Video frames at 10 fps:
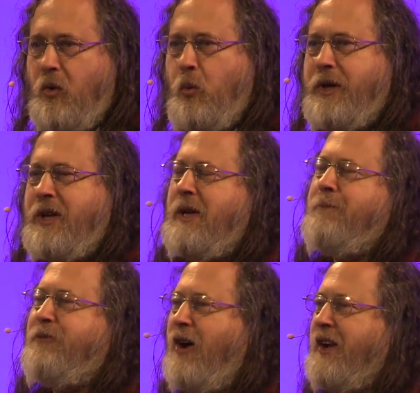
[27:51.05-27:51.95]
we
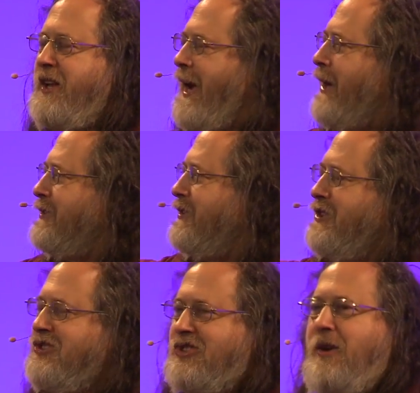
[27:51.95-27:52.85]
keep finding out that
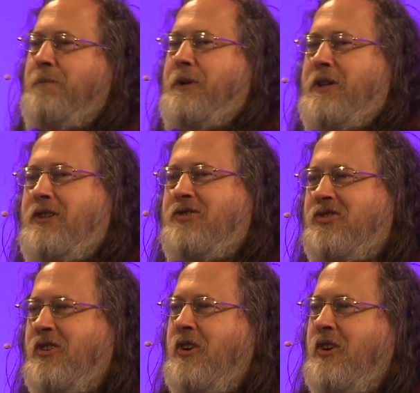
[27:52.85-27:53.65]
these companies